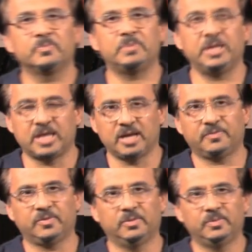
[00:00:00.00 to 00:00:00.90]
Be
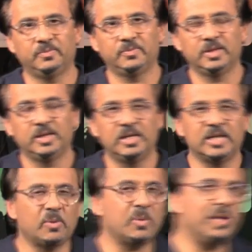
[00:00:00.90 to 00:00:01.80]
careful.
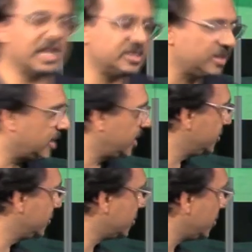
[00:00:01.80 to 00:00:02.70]
Now, when we get to
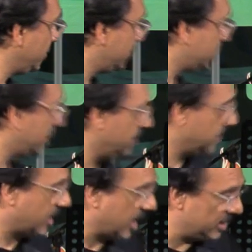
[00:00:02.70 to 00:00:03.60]
Galatians 2, you see,
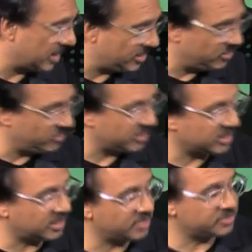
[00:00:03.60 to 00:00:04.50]
and you look at
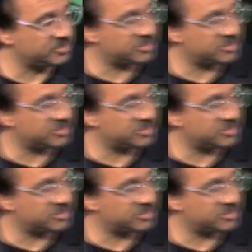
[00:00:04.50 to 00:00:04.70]
Galatians